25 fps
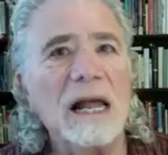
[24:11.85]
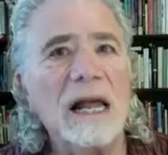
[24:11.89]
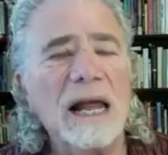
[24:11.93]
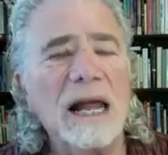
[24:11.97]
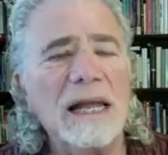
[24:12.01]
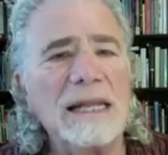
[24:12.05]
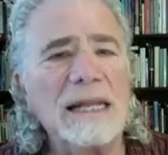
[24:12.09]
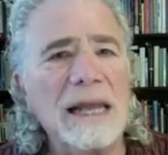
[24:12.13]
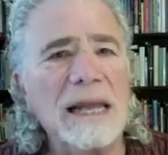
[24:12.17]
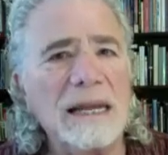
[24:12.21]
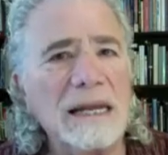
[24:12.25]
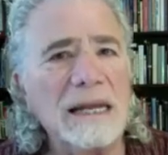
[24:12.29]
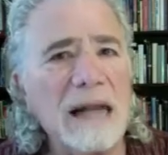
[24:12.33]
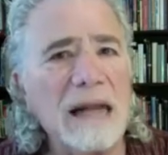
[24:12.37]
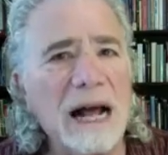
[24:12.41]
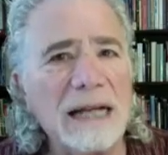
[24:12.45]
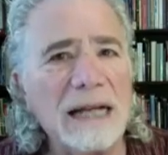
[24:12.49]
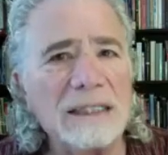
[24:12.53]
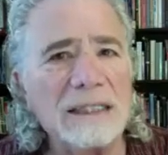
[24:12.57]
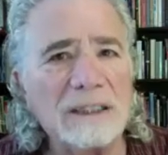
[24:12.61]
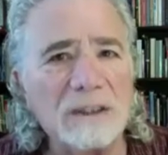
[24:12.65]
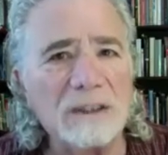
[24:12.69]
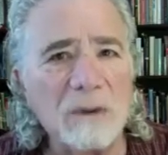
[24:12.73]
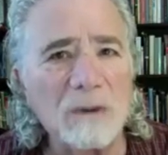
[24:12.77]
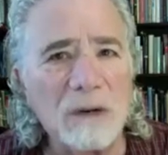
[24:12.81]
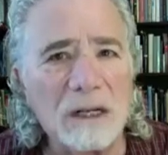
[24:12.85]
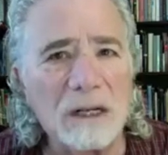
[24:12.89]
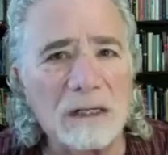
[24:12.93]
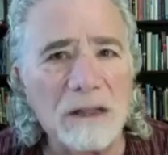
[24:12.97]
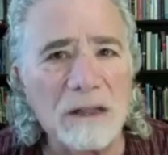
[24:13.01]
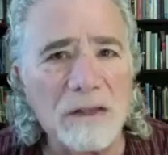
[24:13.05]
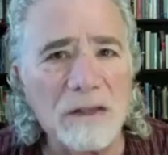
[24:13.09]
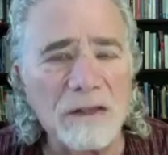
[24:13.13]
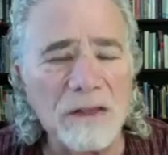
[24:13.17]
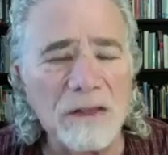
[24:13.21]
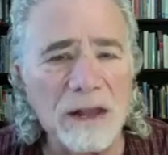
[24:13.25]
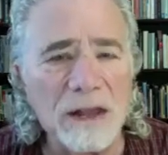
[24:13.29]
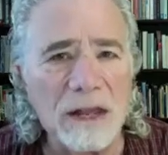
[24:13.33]
And then I started to
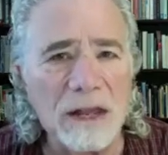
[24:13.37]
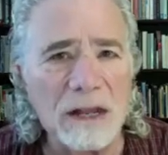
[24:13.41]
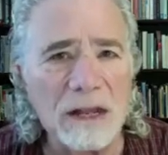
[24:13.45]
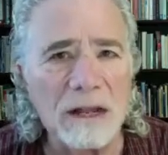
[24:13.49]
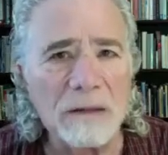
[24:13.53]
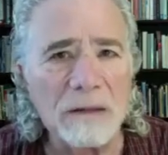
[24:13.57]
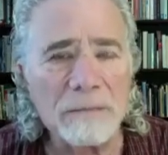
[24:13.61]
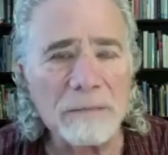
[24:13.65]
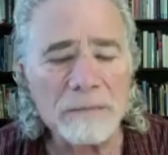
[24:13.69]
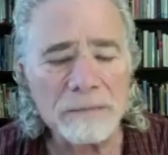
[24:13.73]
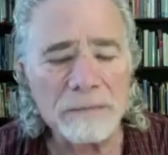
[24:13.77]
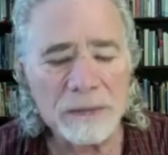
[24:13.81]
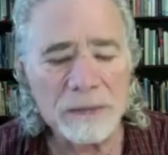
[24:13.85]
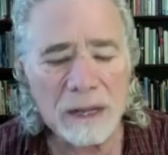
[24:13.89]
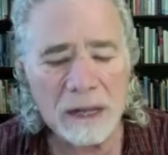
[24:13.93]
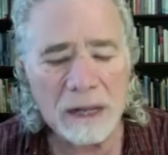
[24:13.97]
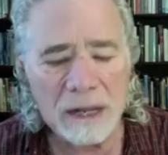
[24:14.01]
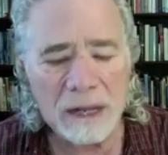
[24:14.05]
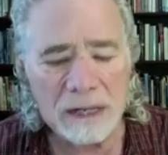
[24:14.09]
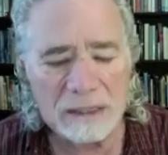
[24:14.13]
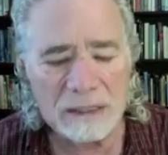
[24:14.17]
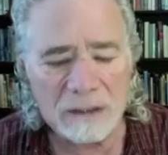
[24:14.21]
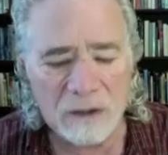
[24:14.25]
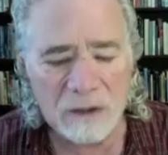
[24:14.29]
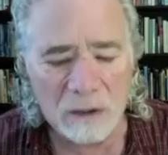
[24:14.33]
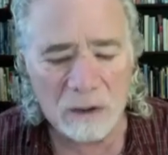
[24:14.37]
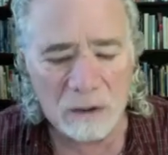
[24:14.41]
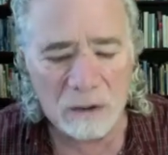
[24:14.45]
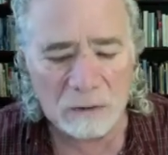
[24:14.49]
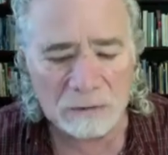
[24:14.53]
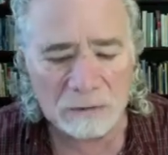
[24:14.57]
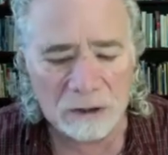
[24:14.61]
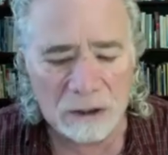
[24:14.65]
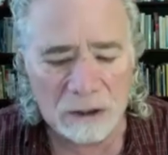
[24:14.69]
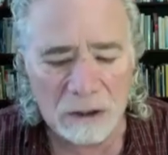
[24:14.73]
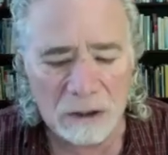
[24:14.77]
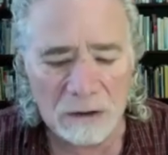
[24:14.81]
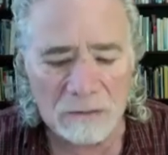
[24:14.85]
think in
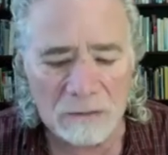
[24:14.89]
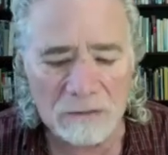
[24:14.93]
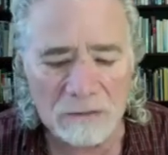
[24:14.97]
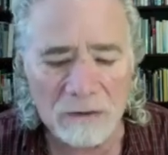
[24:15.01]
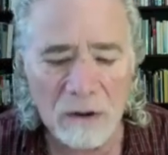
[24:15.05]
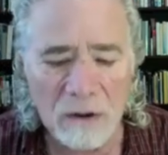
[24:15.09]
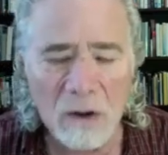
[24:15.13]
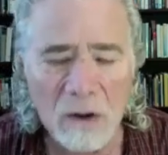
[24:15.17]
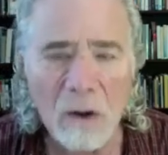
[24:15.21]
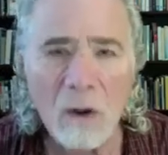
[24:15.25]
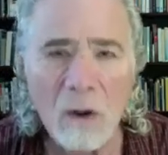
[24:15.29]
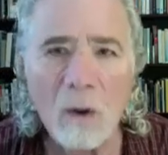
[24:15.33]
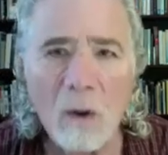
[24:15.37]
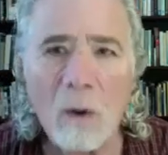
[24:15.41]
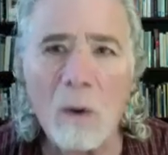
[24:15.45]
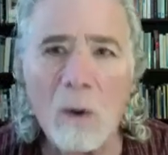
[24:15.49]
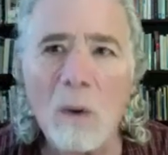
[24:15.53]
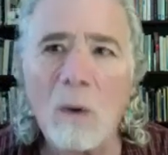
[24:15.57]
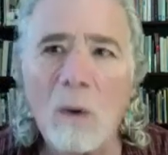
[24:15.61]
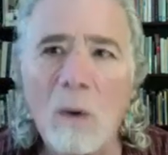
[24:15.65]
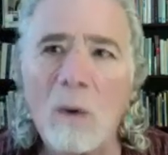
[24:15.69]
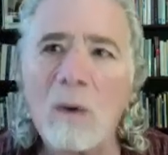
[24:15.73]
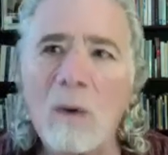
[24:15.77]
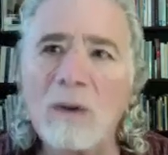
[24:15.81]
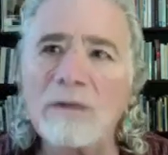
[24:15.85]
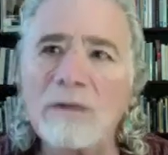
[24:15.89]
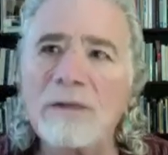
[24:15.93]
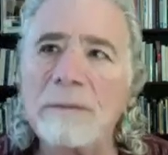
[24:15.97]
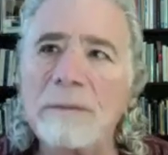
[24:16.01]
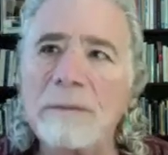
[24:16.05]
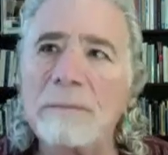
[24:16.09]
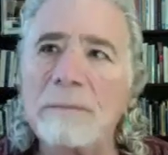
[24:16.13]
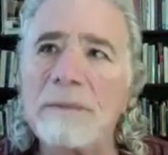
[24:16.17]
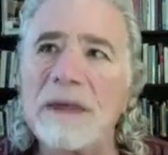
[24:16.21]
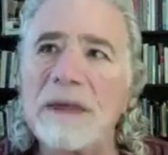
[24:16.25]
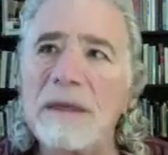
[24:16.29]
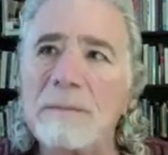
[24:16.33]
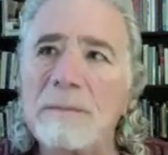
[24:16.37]
terms of all the
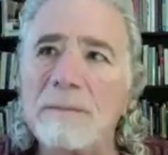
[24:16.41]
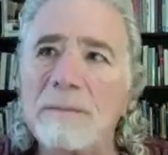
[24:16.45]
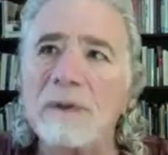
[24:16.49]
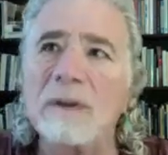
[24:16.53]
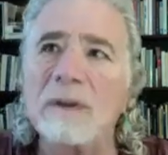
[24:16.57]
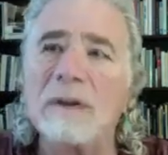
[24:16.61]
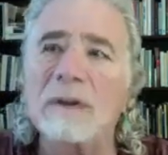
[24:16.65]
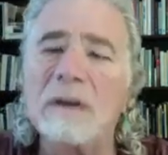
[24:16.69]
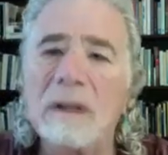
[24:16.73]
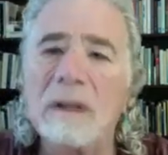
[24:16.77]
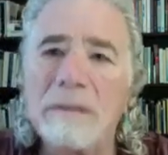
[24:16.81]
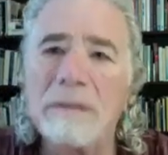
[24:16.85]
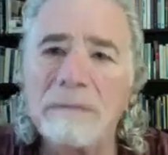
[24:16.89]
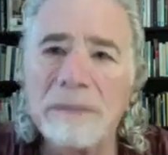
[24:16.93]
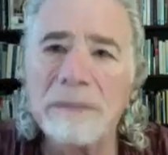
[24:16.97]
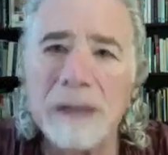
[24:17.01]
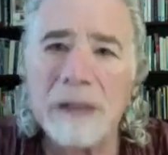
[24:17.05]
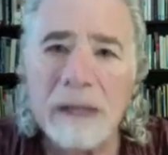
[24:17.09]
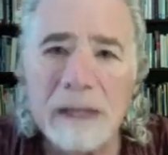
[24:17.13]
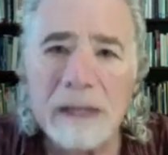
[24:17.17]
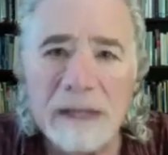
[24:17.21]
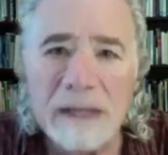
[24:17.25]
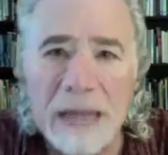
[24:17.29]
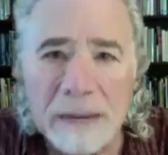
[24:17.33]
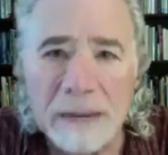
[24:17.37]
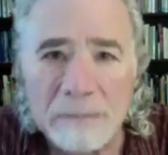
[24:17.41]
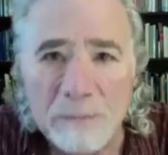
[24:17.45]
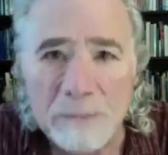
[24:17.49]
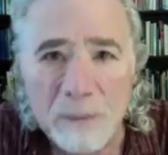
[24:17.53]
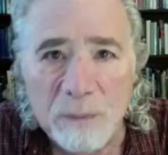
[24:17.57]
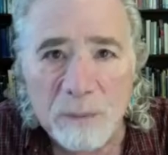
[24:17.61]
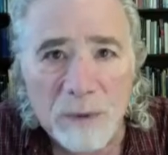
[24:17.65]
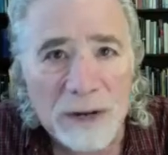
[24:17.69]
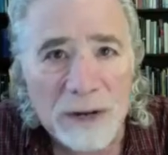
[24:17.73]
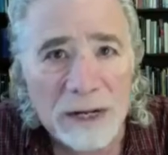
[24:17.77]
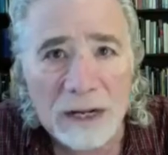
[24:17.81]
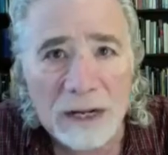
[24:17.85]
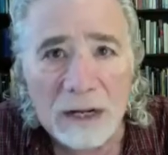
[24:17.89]
people that
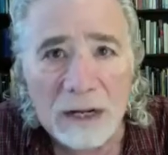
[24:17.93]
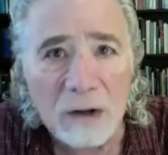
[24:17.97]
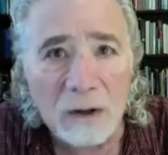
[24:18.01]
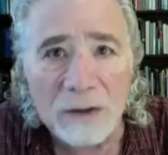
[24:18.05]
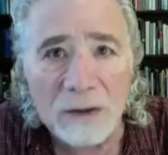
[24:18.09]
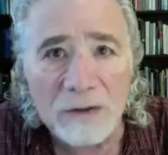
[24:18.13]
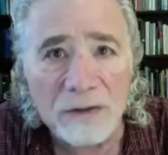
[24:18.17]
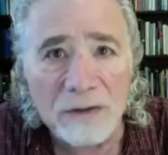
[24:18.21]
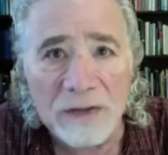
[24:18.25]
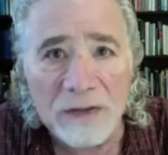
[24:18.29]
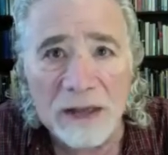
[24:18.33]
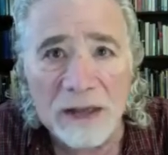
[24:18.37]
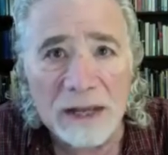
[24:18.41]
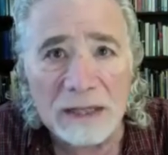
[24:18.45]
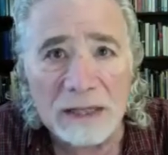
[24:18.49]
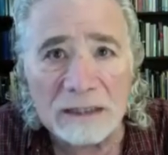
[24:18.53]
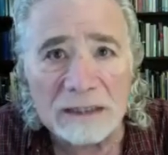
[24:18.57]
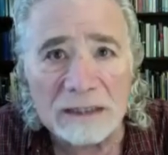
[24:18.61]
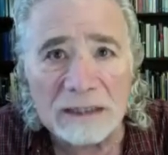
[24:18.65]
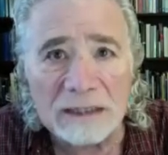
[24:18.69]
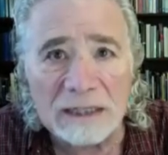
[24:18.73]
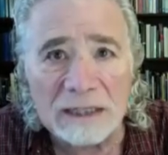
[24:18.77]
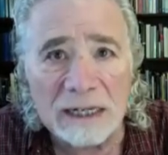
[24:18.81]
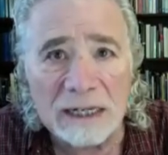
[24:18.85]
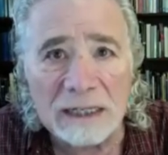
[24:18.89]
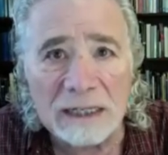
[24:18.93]
bring good things